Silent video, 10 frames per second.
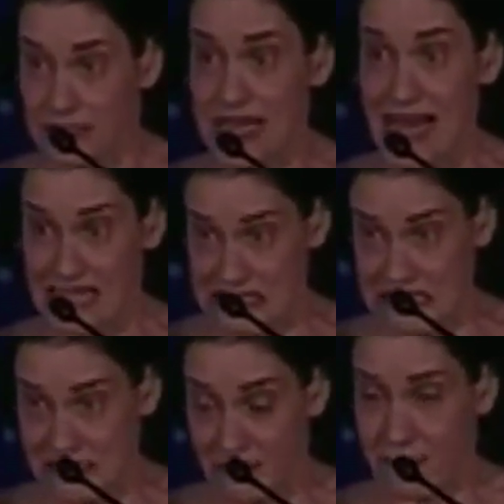Yes.
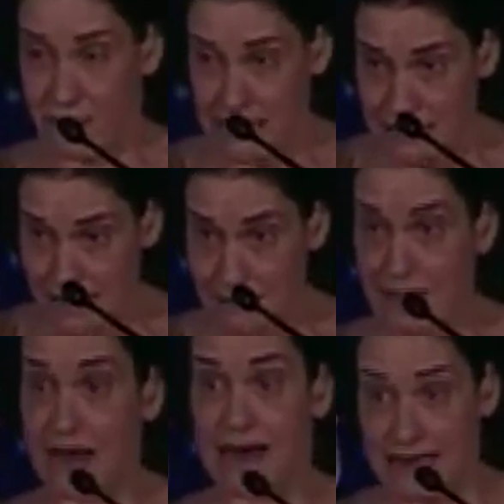
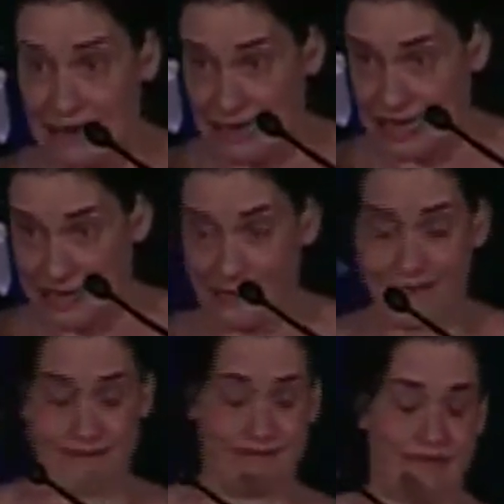Freedom.
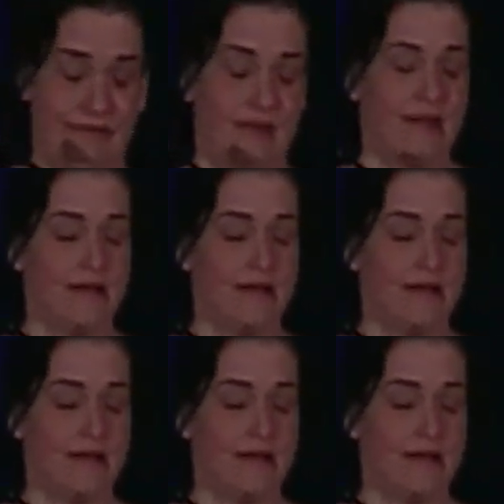Aha.